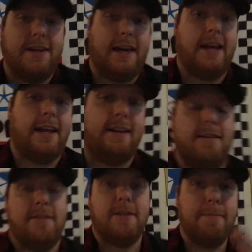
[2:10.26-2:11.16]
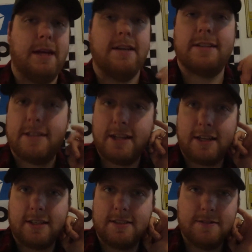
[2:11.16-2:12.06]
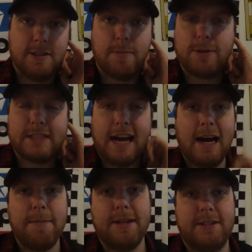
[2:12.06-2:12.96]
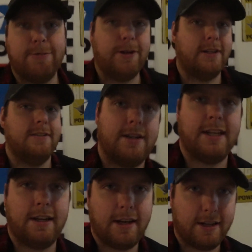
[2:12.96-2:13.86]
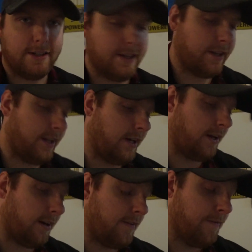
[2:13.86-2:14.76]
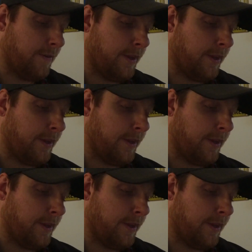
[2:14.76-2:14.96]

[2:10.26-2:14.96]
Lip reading: And the biggest thing, the most obvious one, contain the idea that,